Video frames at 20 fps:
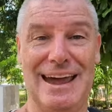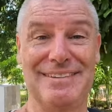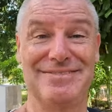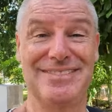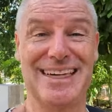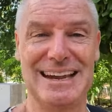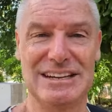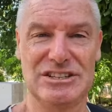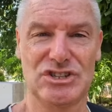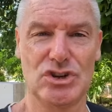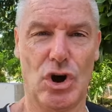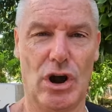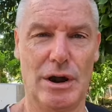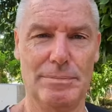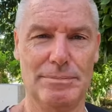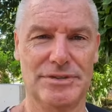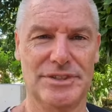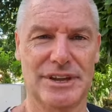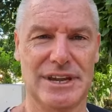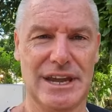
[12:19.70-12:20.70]
at that
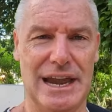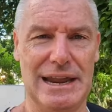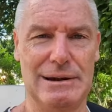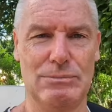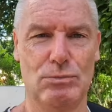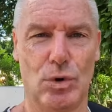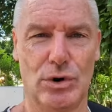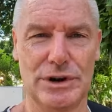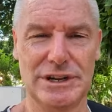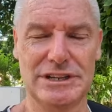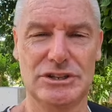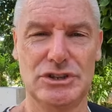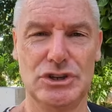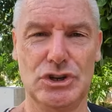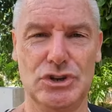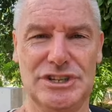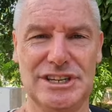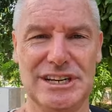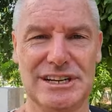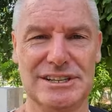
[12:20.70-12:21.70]
time of the game, wanting
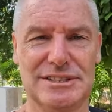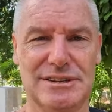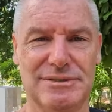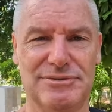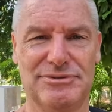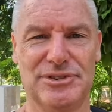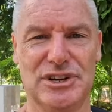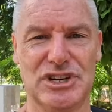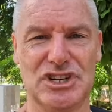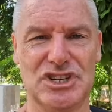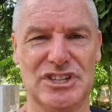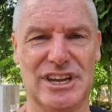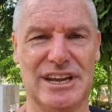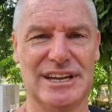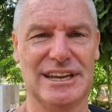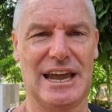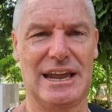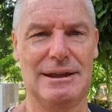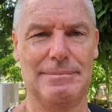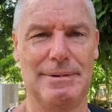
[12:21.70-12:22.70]
New Zealand to finish
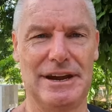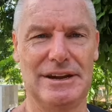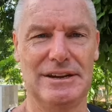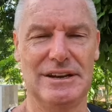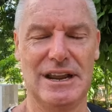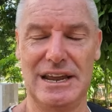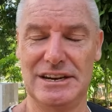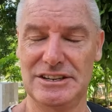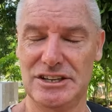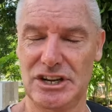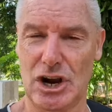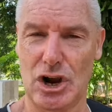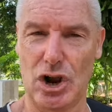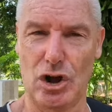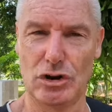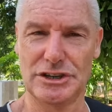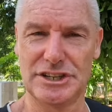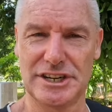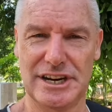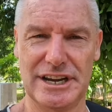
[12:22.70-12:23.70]
that game out and to
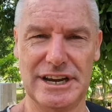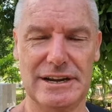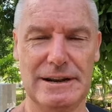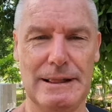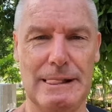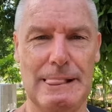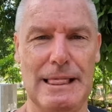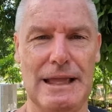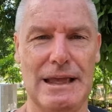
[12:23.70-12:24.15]
close it out.